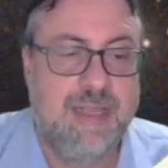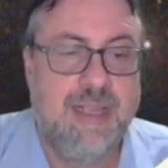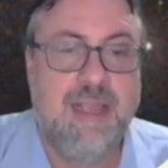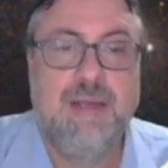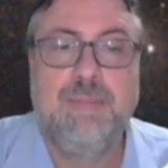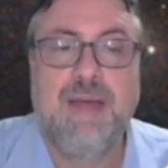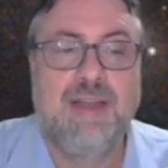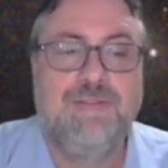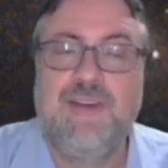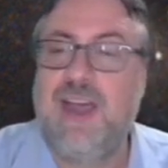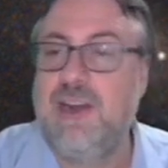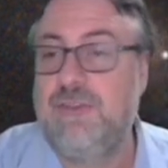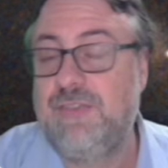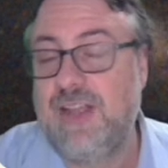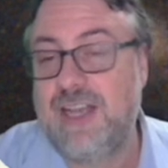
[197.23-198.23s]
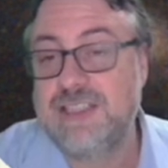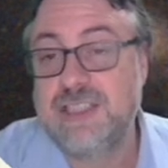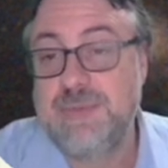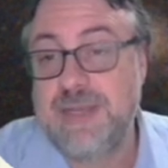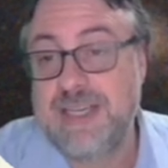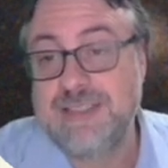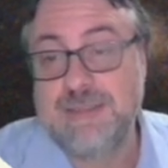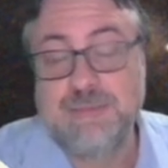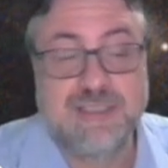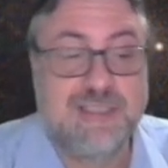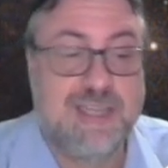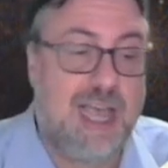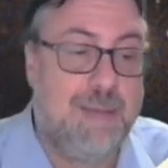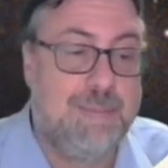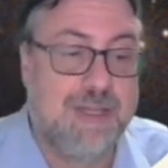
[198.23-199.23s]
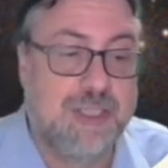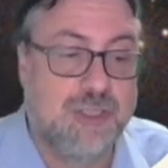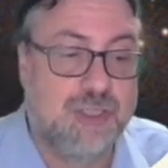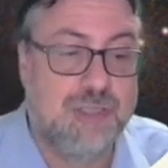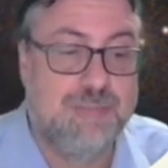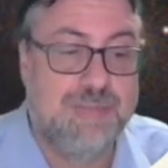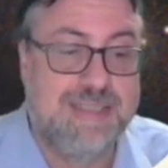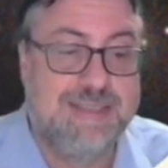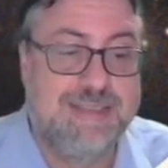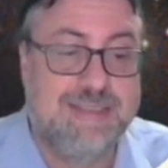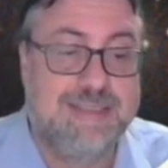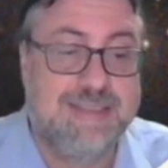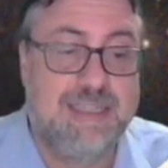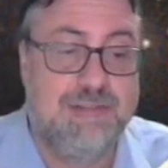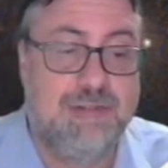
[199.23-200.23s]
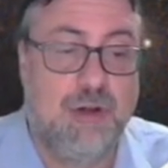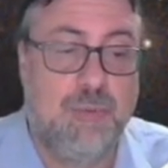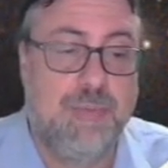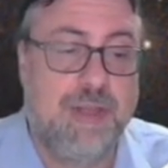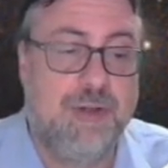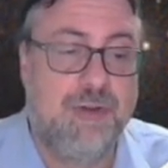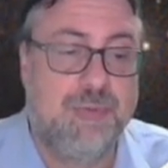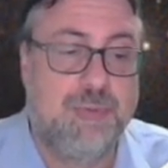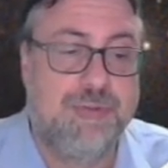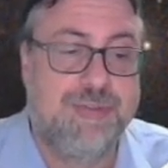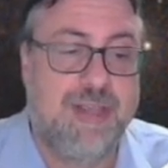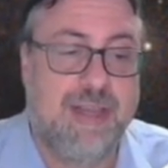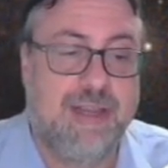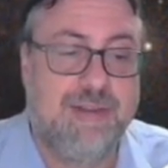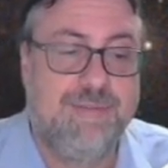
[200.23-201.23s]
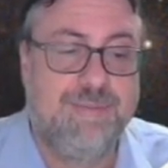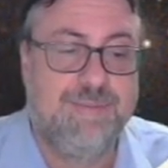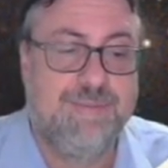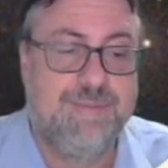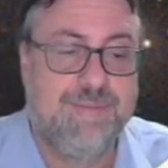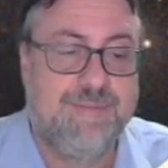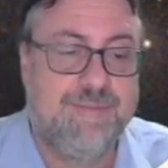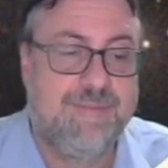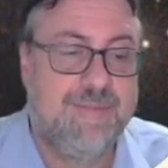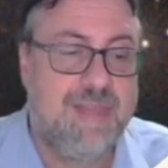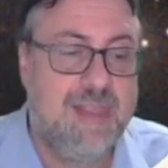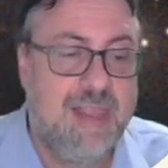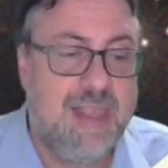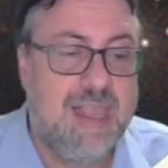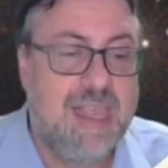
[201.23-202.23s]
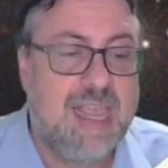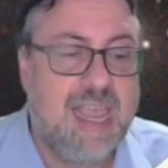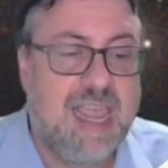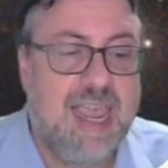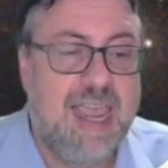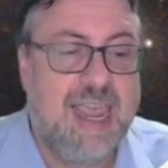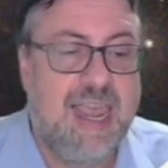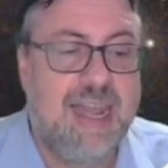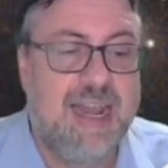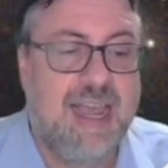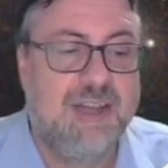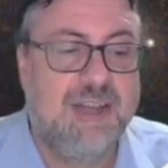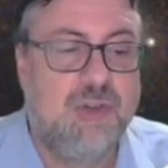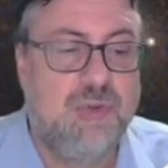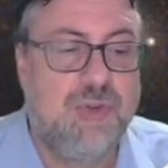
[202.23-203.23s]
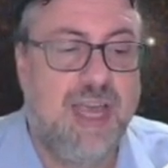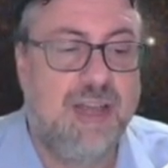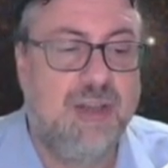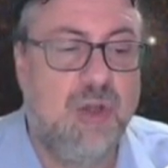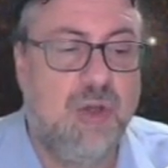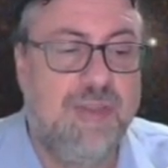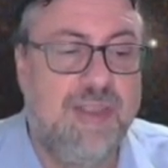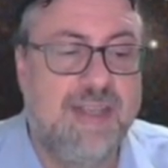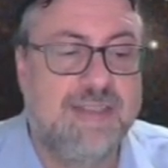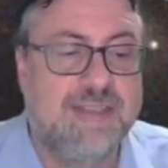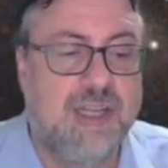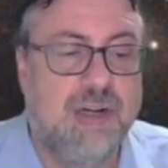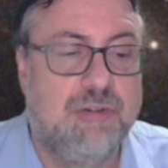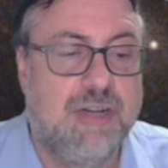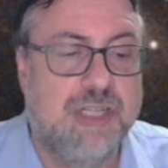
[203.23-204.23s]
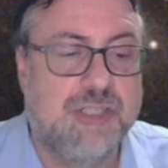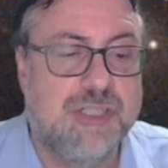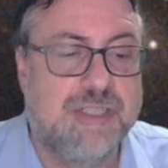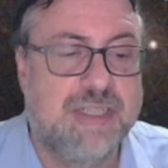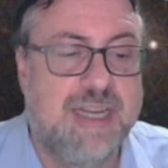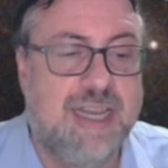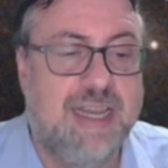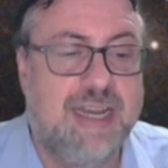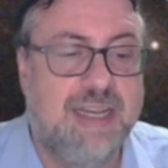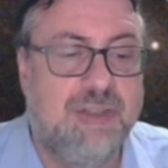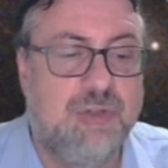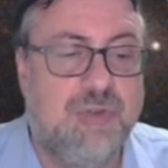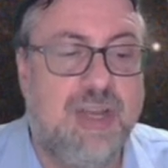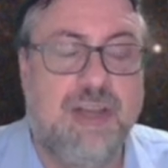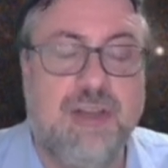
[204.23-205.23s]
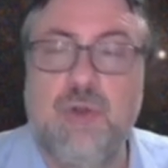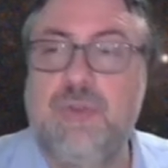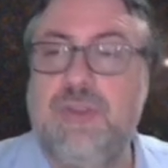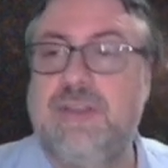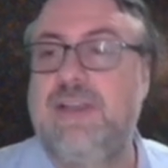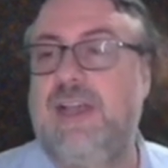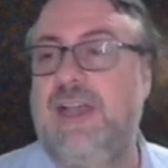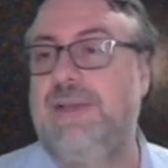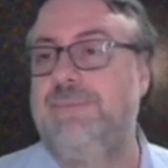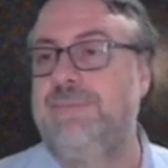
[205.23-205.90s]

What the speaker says: My final velocity, because I'm stopping, should be 0 meters per second. And I do not know the acceleration, and I do not know the time.